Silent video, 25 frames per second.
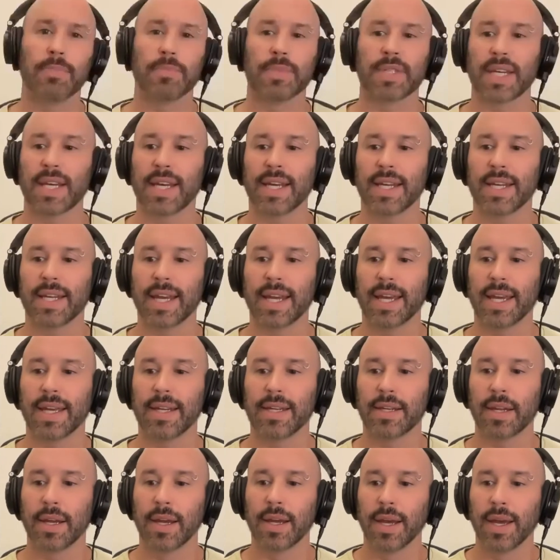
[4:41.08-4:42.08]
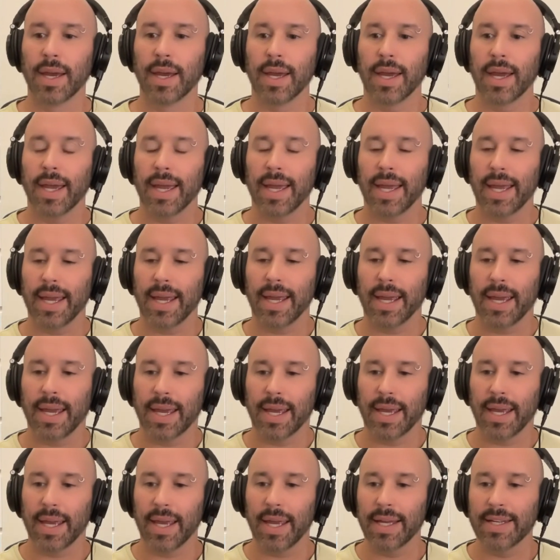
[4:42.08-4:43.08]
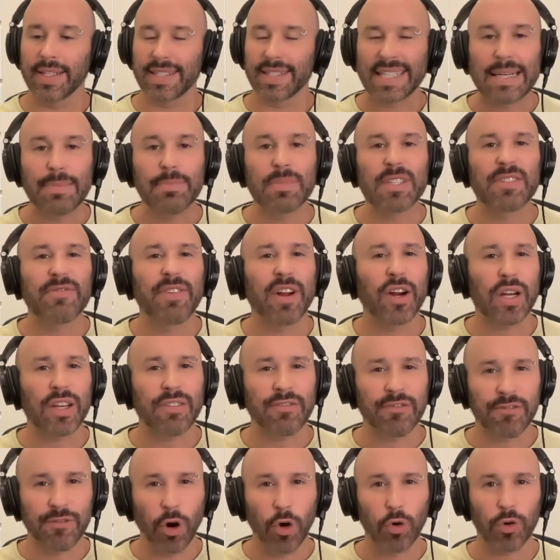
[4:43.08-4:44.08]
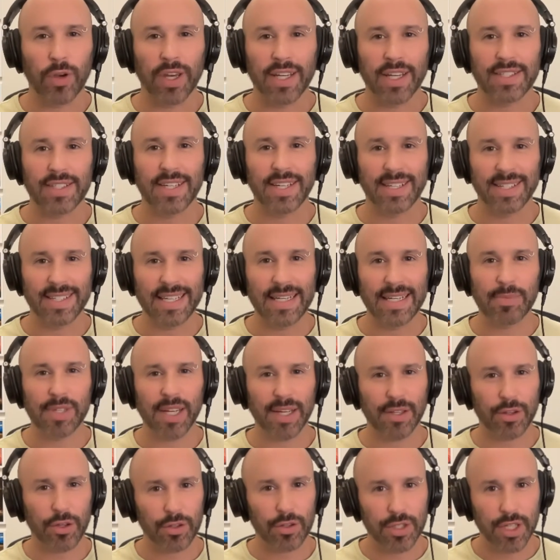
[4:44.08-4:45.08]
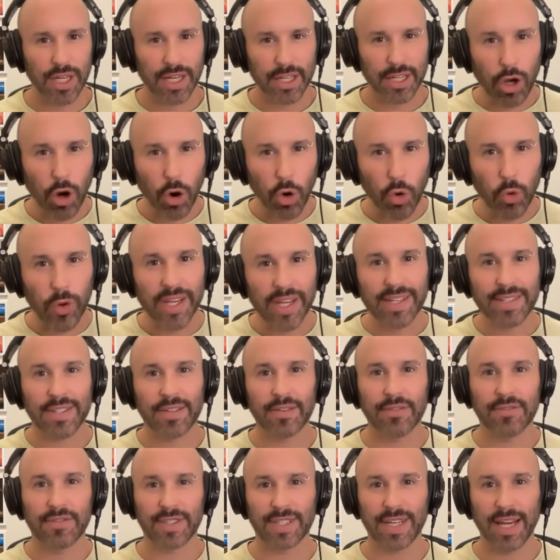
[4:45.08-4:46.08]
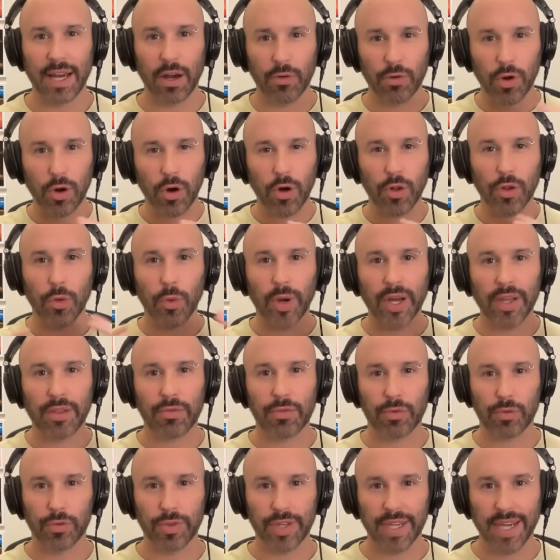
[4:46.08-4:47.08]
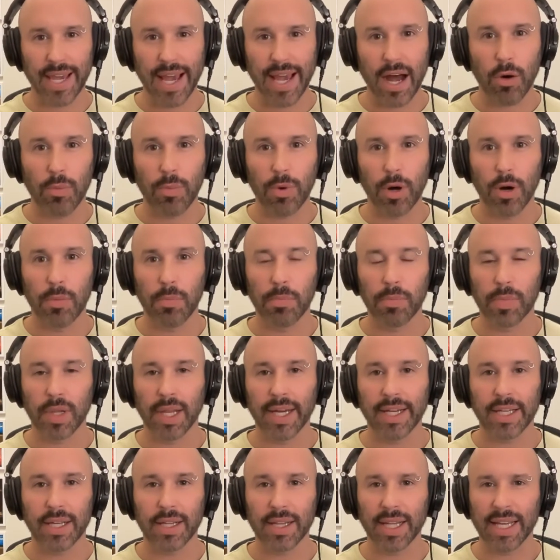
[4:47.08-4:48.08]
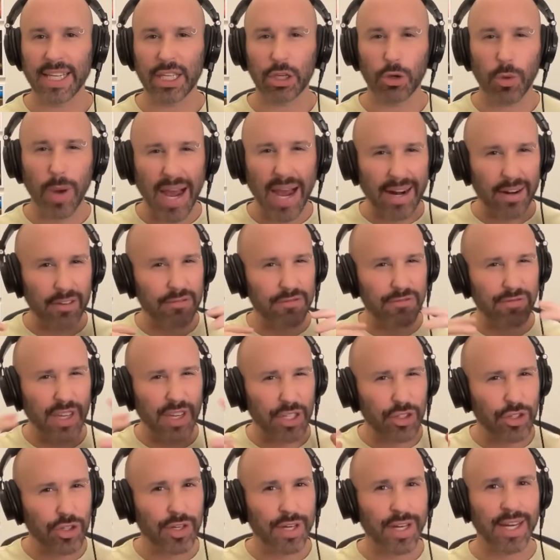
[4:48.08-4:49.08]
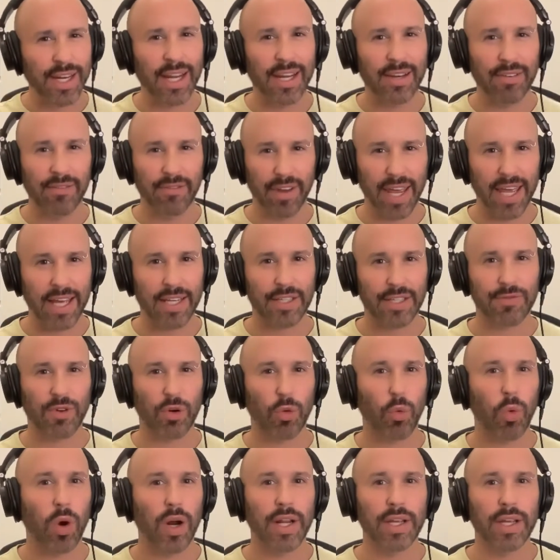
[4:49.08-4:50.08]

it seems very focused. It seems like there's a cohesive sound all the way through the album. Like you had a vision in advance for what it